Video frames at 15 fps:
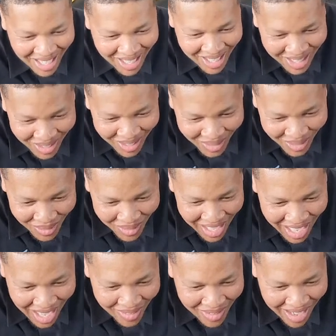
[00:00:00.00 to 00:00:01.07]
The Road
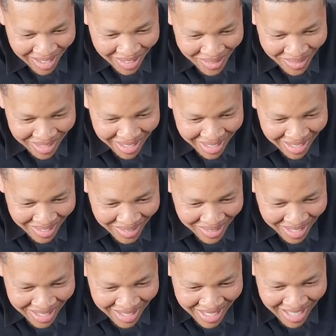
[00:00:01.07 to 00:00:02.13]
Glide ride.
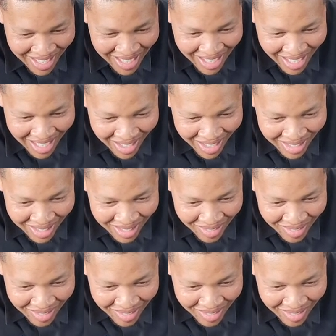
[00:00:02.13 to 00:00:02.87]
Okay. All right.